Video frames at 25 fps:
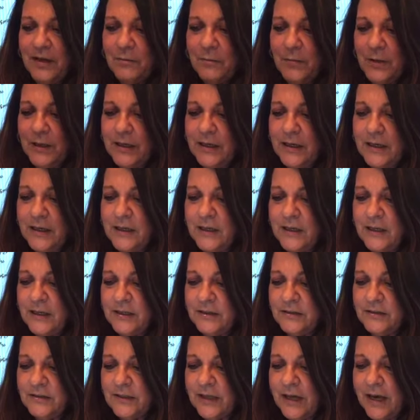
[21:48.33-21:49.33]
But it
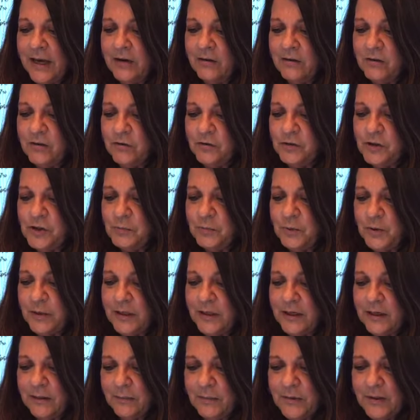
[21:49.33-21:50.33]
is, I don't know if she put
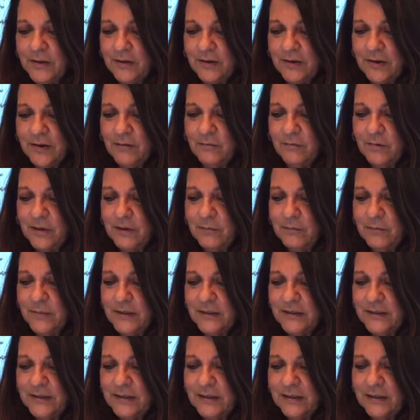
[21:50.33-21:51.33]
it up there and we
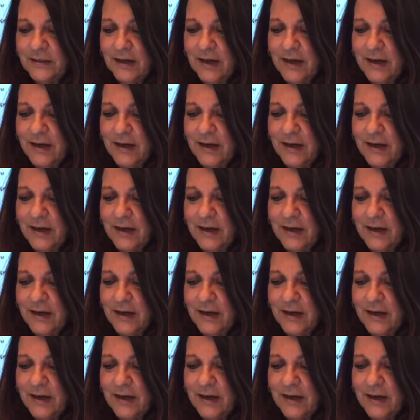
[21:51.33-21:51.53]
missed it.